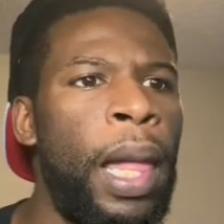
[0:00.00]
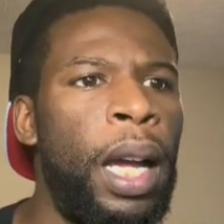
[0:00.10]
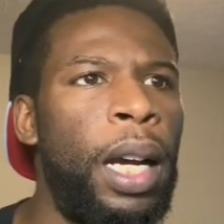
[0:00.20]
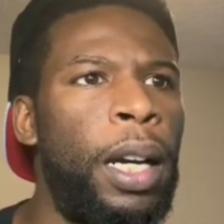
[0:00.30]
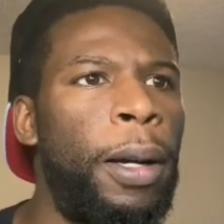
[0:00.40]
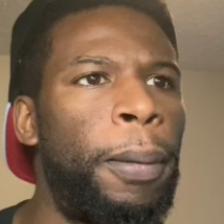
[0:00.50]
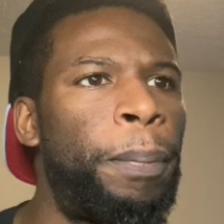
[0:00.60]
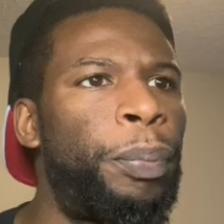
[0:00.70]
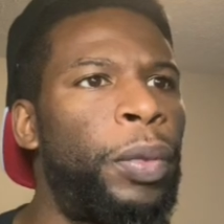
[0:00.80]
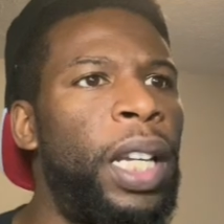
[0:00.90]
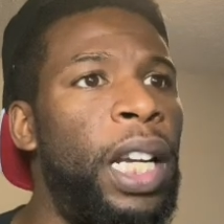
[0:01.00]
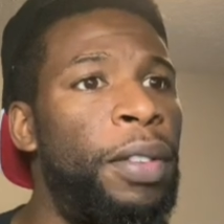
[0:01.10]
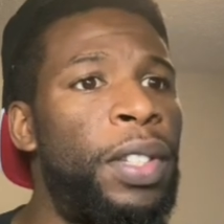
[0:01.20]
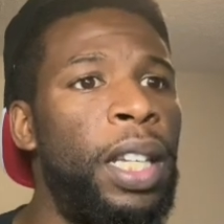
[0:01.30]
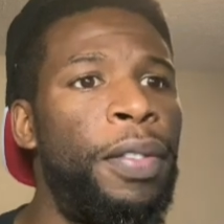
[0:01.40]

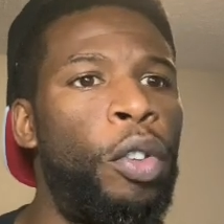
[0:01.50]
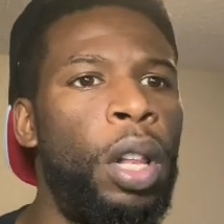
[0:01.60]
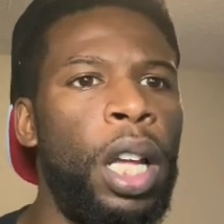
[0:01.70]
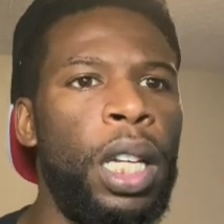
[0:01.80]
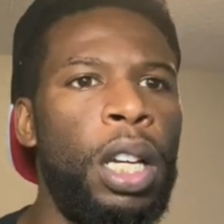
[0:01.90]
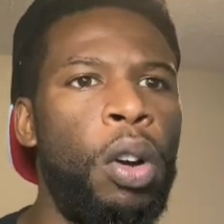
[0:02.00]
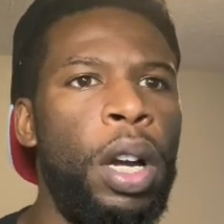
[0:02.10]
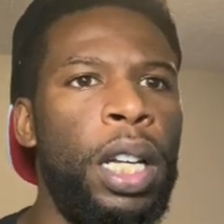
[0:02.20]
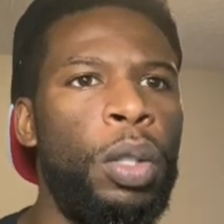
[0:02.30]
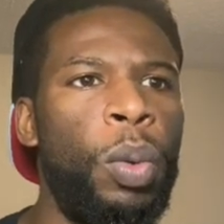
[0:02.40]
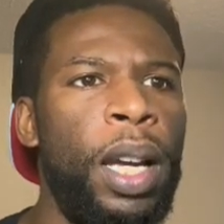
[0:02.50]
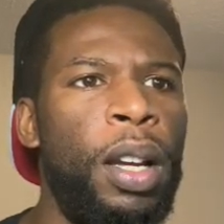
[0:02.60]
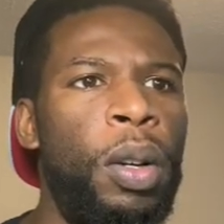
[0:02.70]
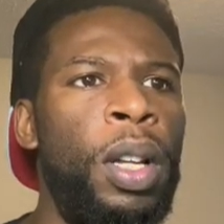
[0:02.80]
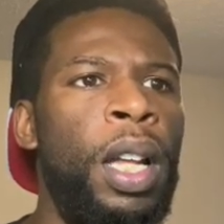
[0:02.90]
NFT for Lucky Koi as
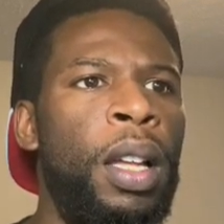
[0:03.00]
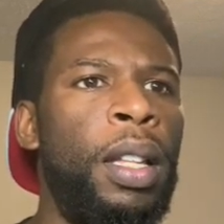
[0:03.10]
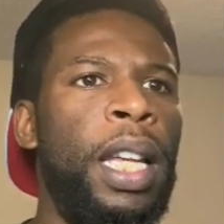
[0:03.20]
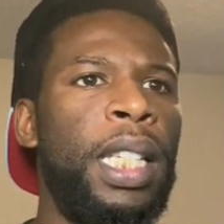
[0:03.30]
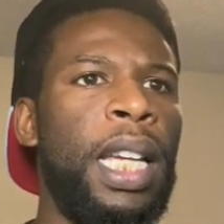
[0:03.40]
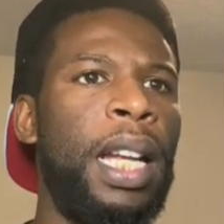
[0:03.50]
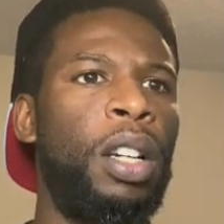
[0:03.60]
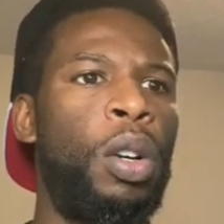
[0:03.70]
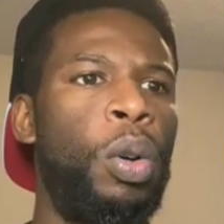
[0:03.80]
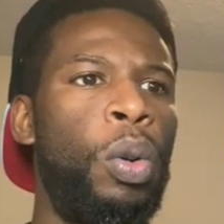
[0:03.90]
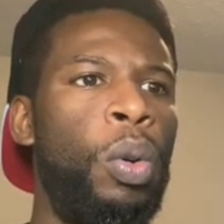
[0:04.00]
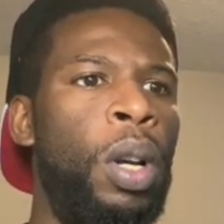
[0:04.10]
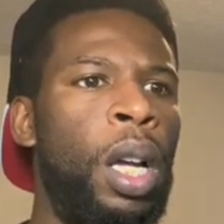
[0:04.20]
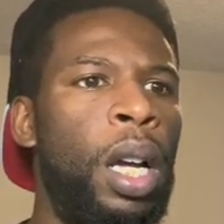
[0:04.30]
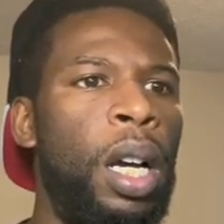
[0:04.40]
well. That's kind of cool.
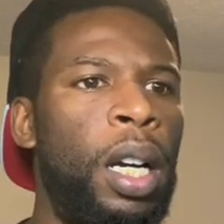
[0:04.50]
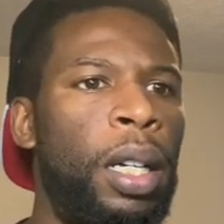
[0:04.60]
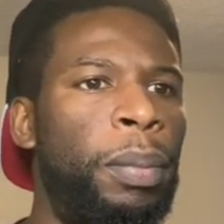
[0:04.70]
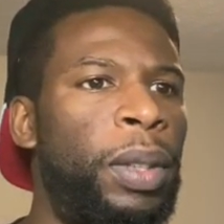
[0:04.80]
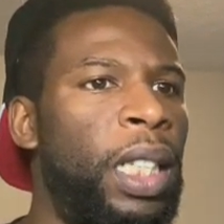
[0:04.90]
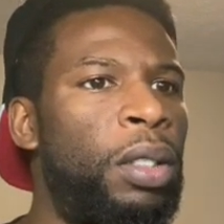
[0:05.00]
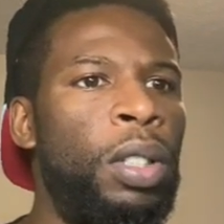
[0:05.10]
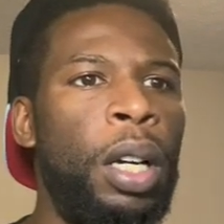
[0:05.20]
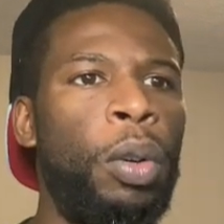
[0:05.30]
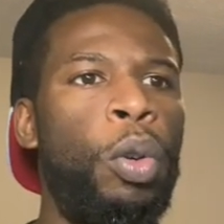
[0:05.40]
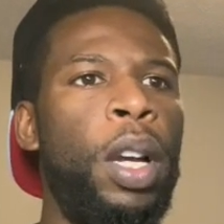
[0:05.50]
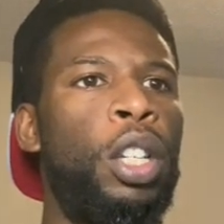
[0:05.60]
Just, you know, quick